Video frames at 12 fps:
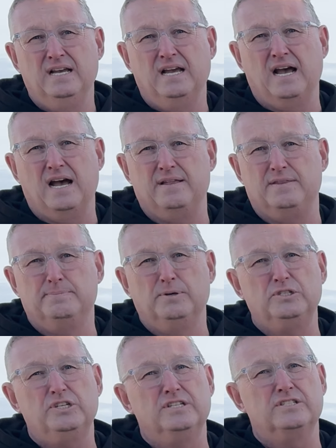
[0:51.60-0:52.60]
The
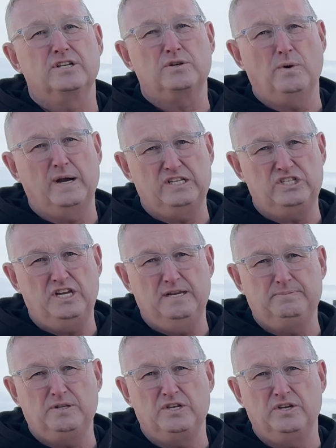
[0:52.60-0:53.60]
bushings are quite
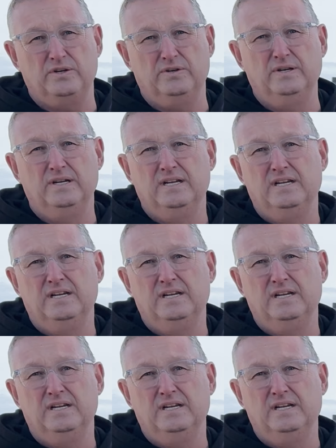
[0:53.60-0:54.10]
cheap to do.